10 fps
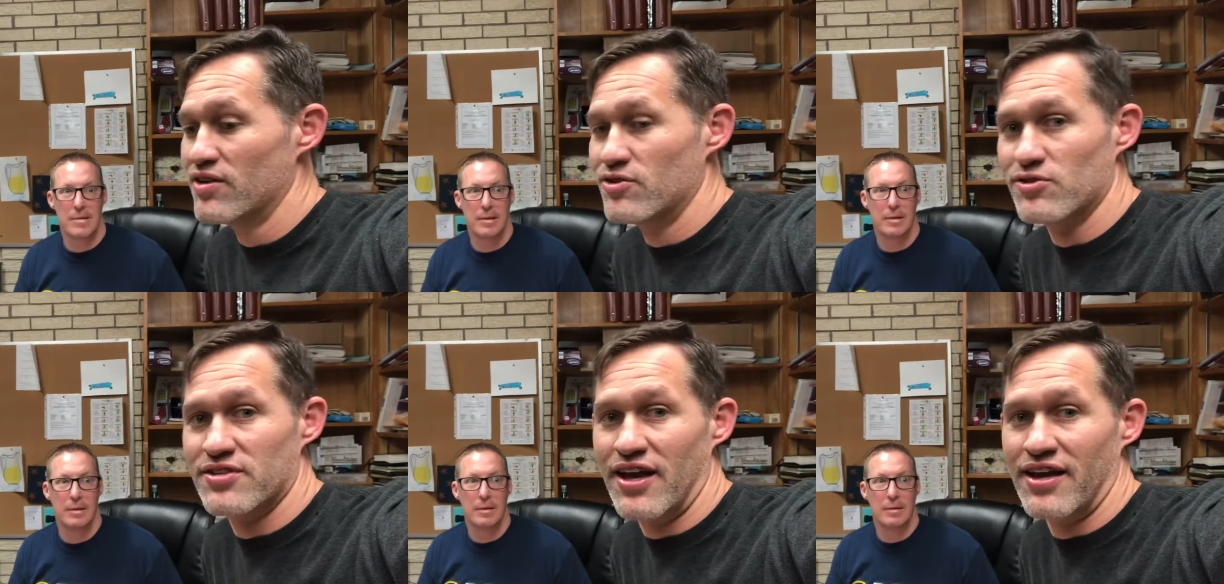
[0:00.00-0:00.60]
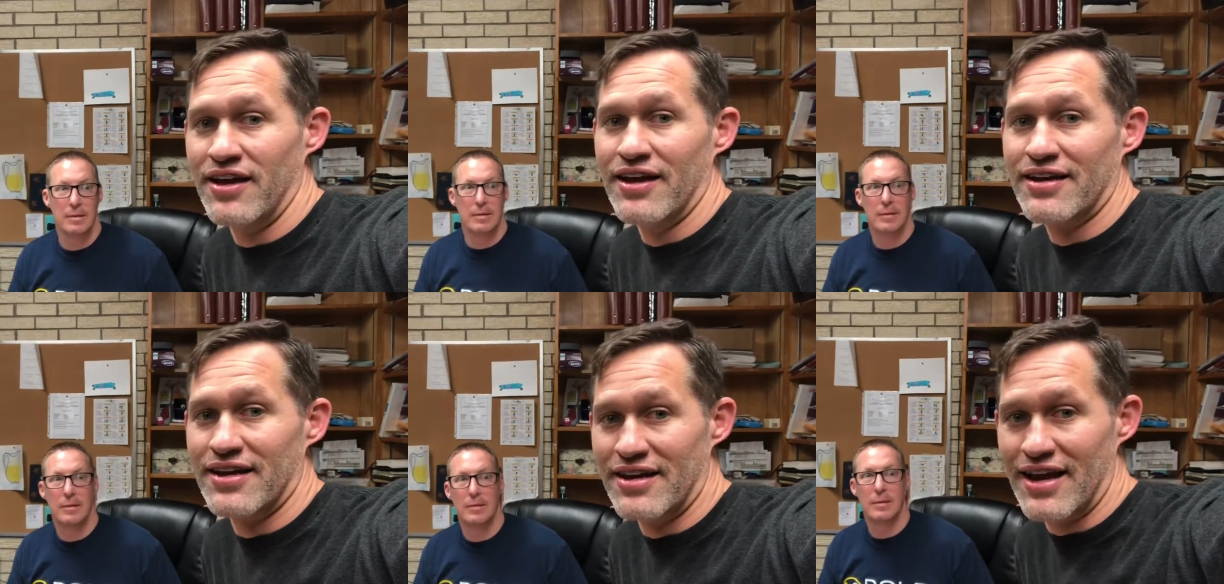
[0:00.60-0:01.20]
Speaker 1: to stay
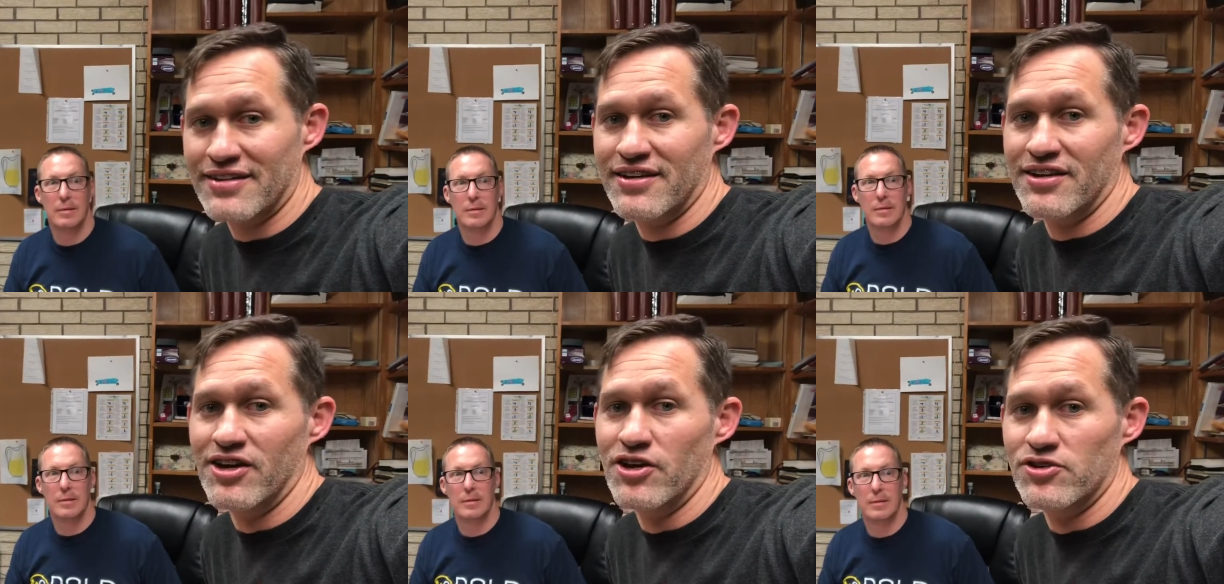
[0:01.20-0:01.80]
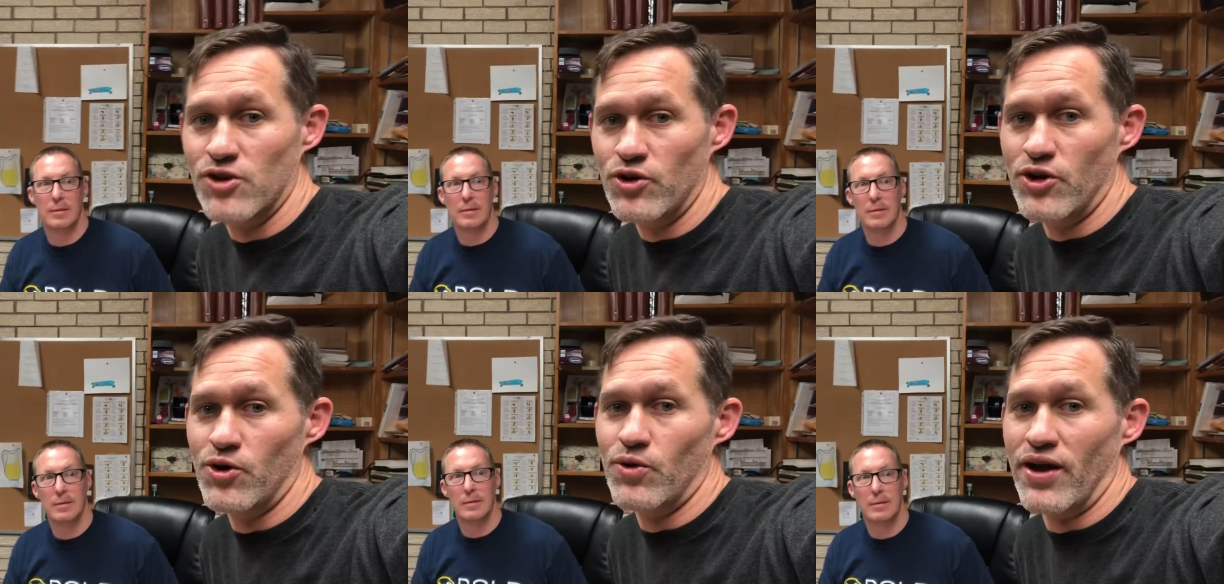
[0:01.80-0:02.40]
connected to
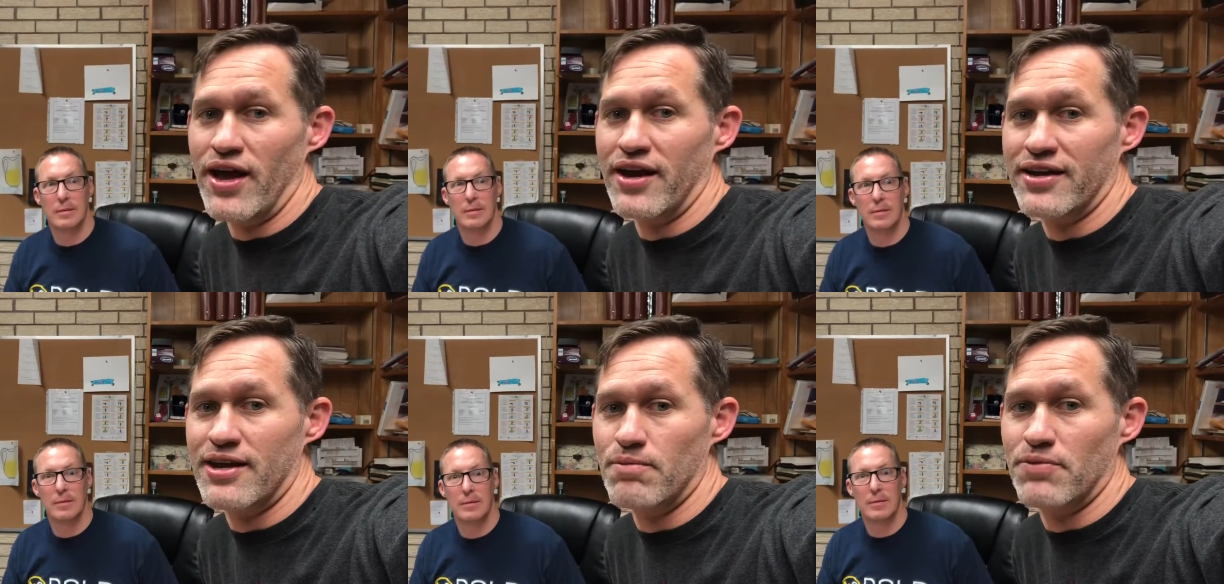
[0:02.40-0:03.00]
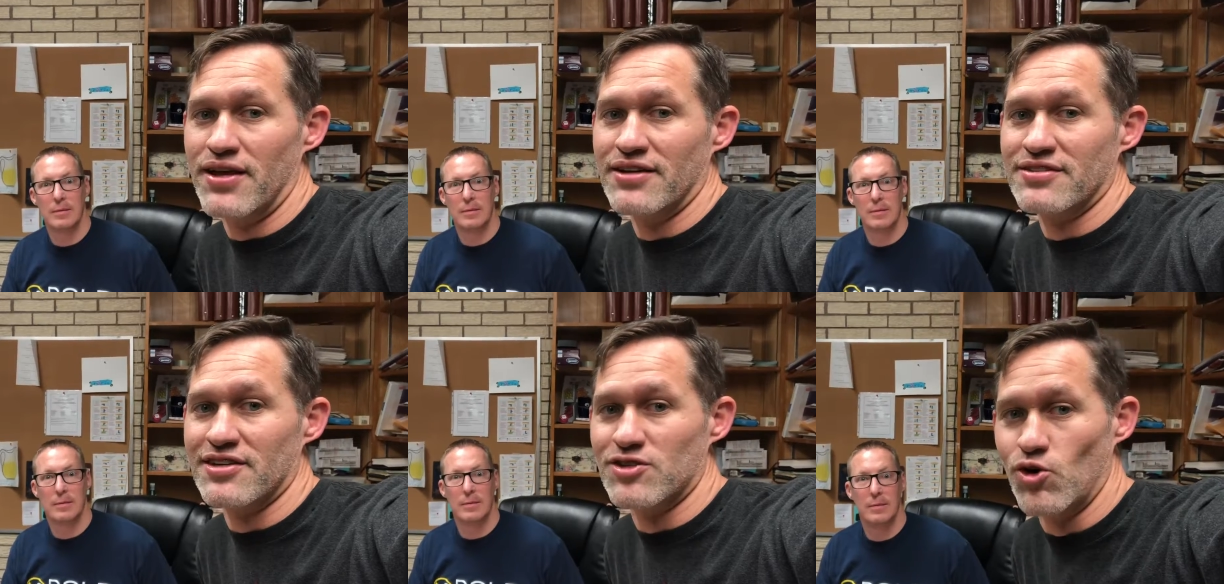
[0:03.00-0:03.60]
you and keep
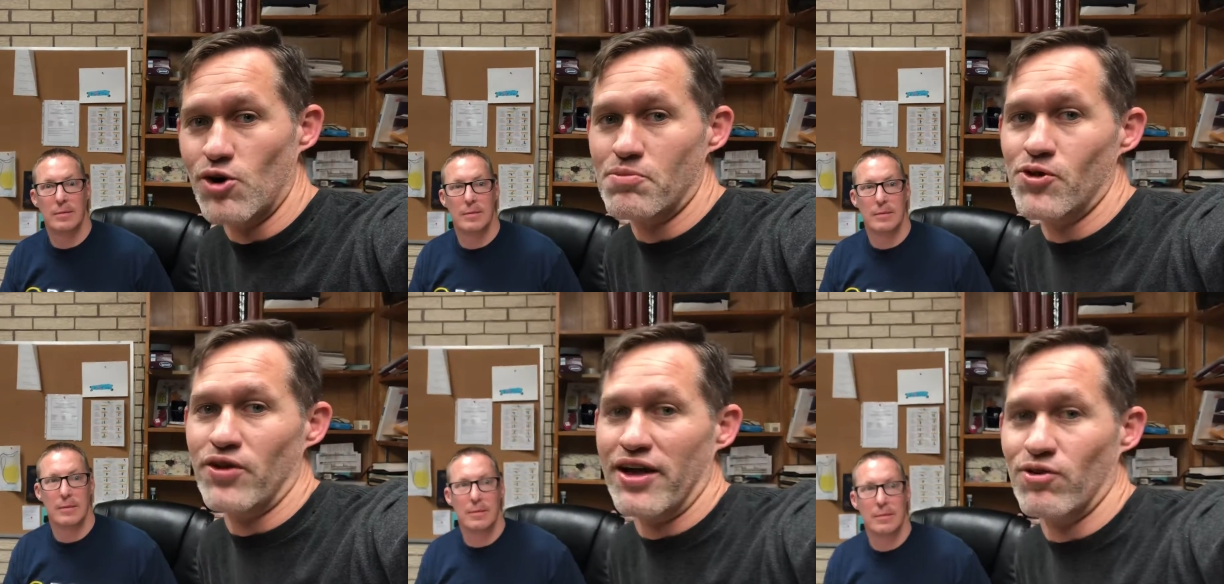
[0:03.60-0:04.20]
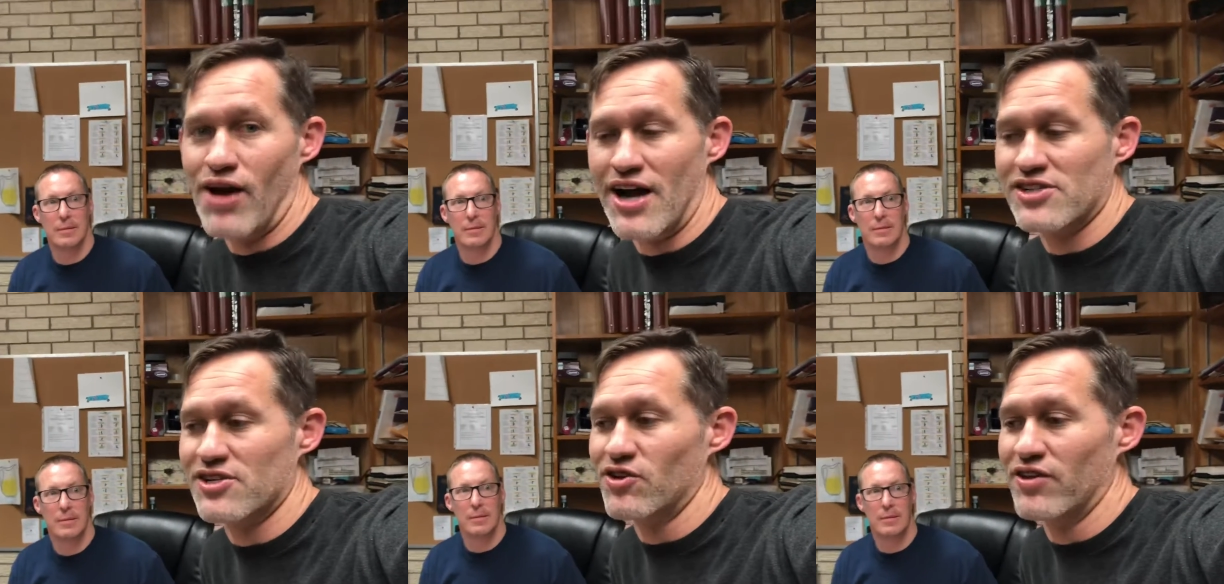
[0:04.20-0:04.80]
things as normal and
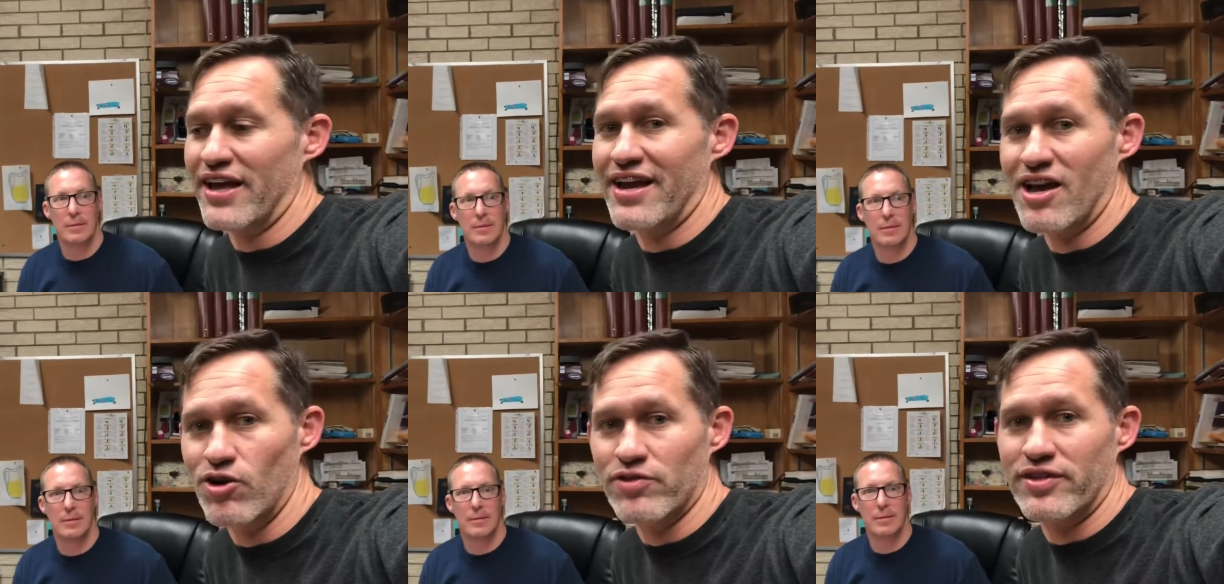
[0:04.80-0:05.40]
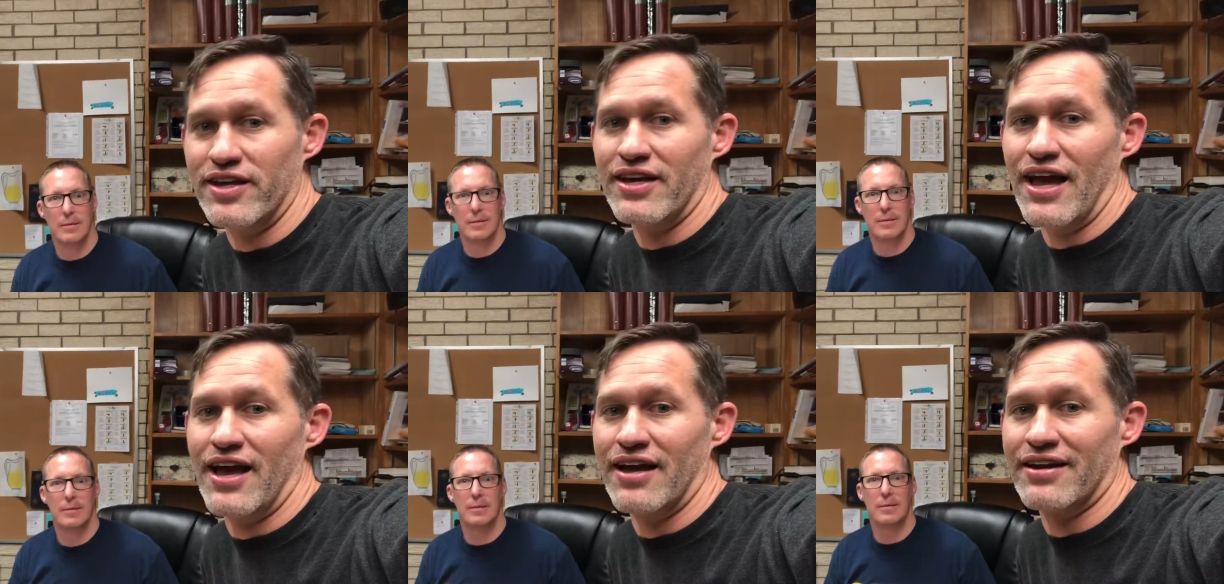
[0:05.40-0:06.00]
rational and healthy
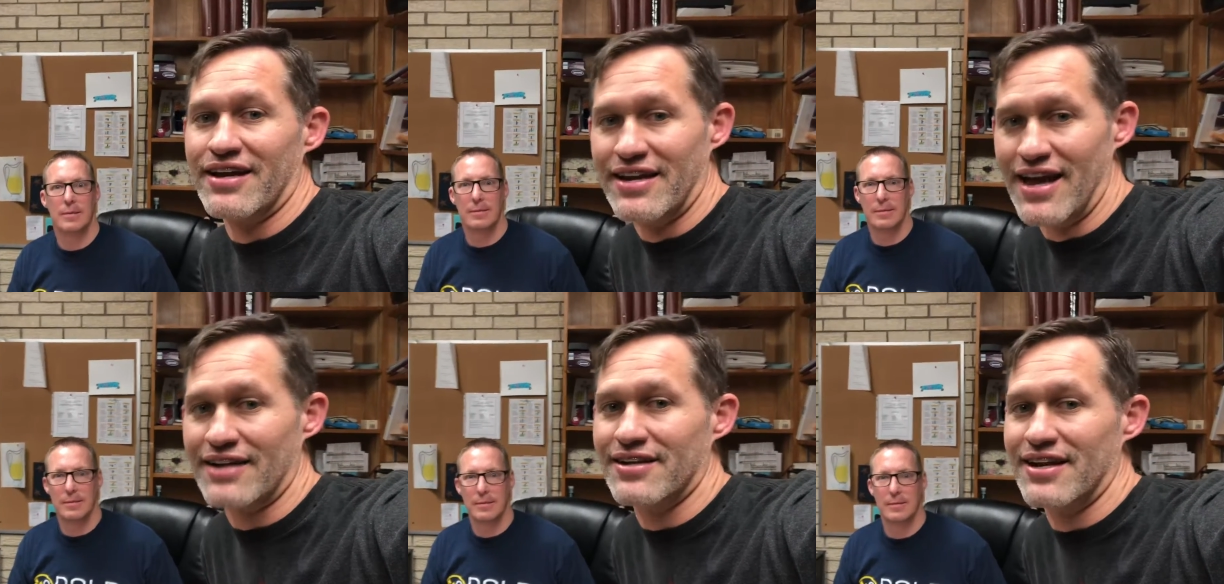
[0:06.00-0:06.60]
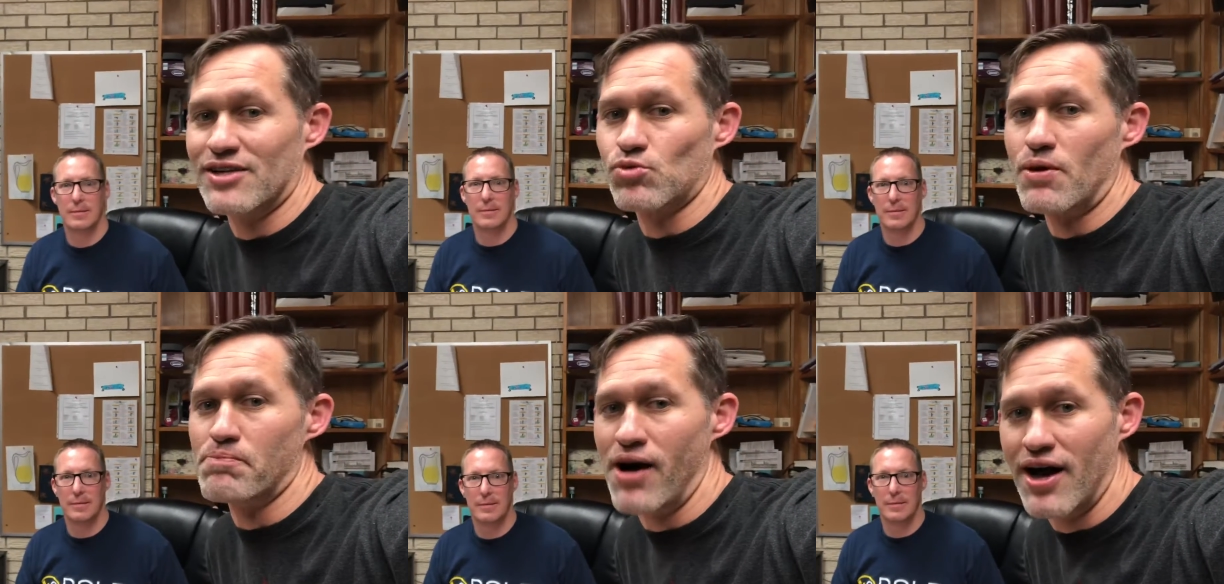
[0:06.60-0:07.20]
and connected as
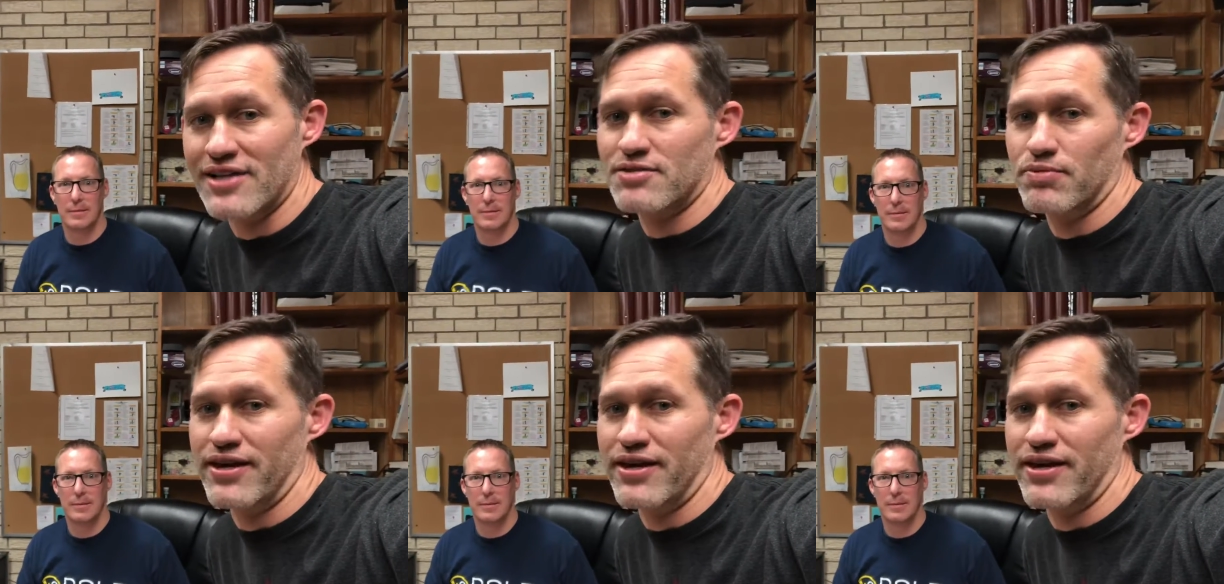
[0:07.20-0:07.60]
we possibly